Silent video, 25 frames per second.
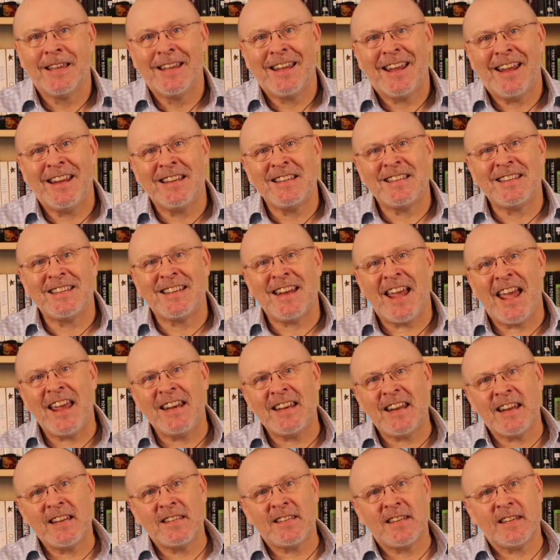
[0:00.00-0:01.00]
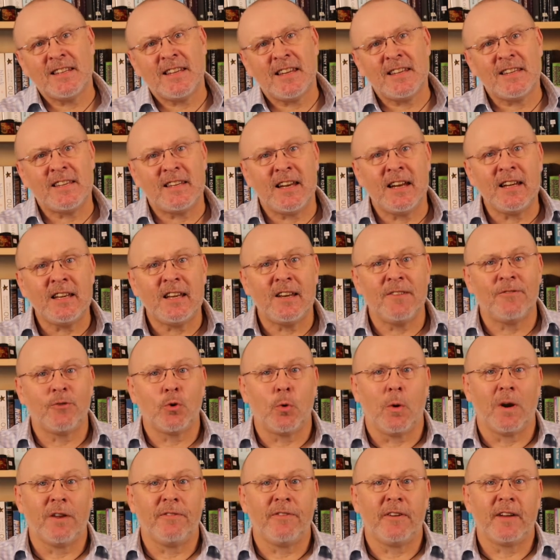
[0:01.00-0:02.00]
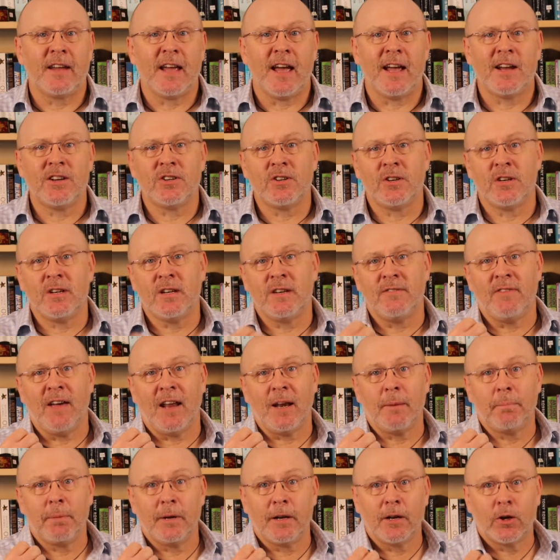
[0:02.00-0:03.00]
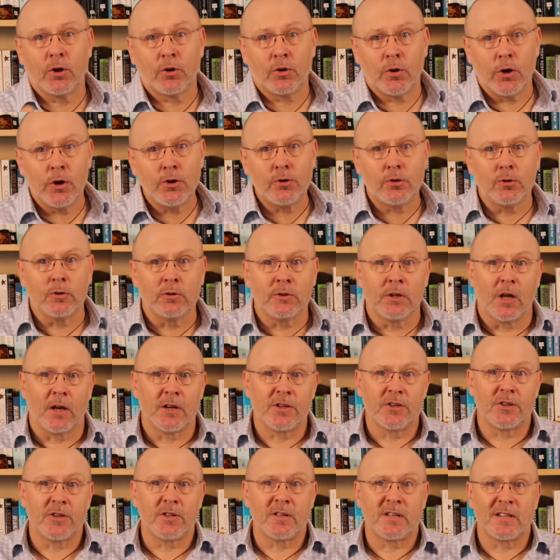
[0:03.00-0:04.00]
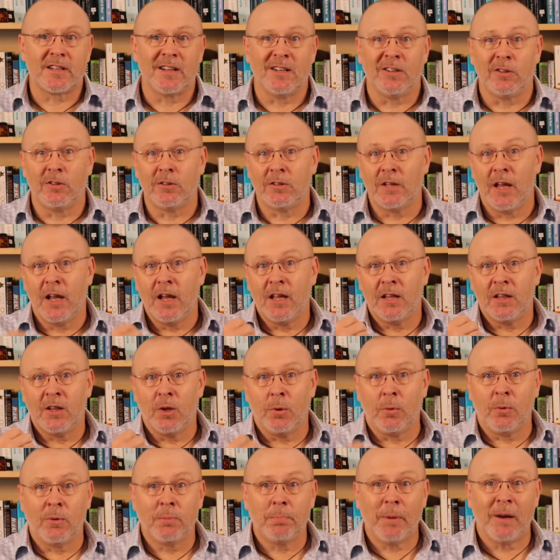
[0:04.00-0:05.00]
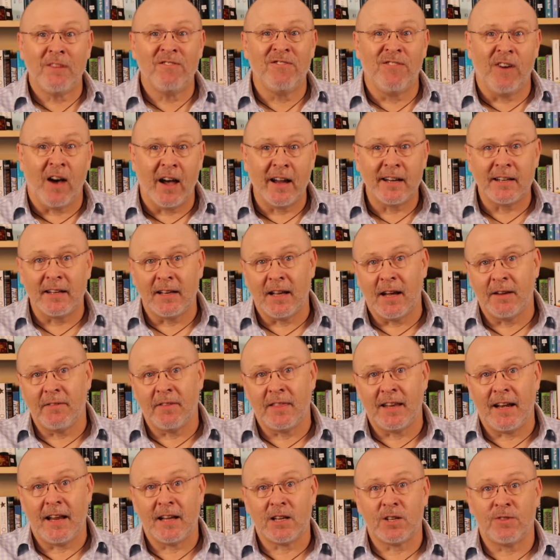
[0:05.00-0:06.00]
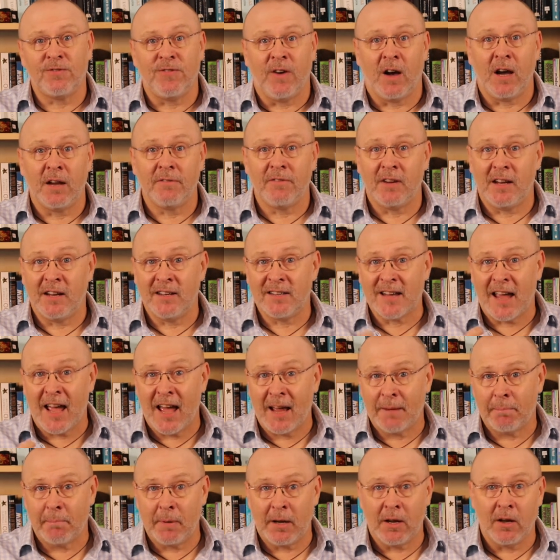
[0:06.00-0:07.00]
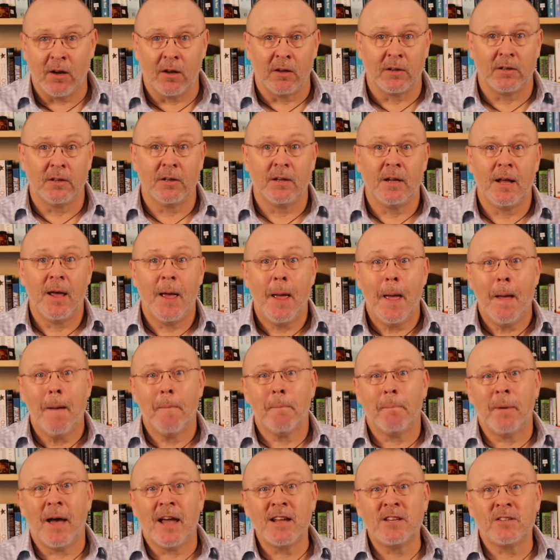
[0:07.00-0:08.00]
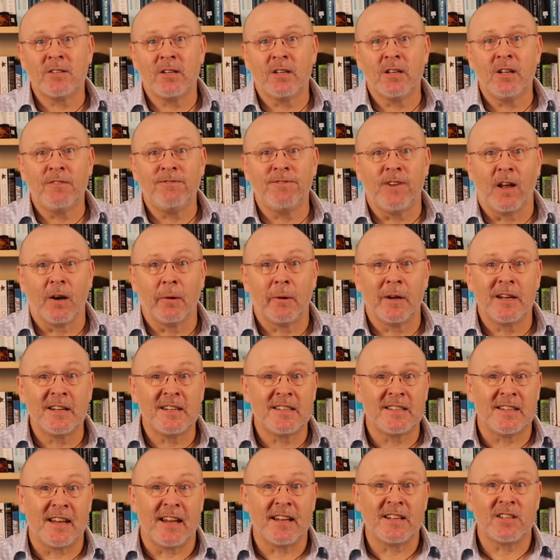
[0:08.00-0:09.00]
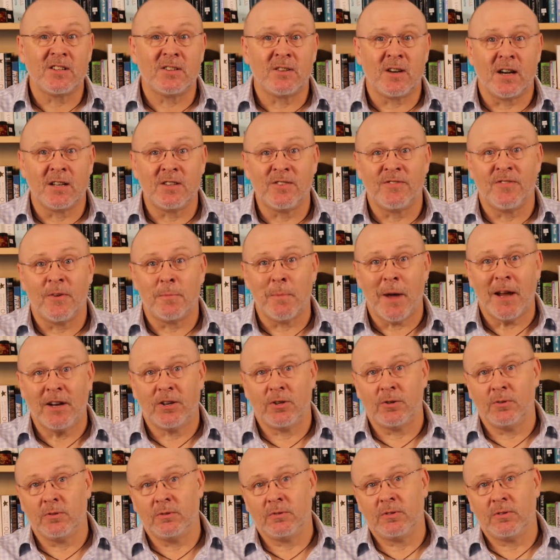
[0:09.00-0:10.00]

Instead, it's a distinctive qualification developing crucial knowledge and skills that will be vital over the next 5 years and beyond, based on the following six transformational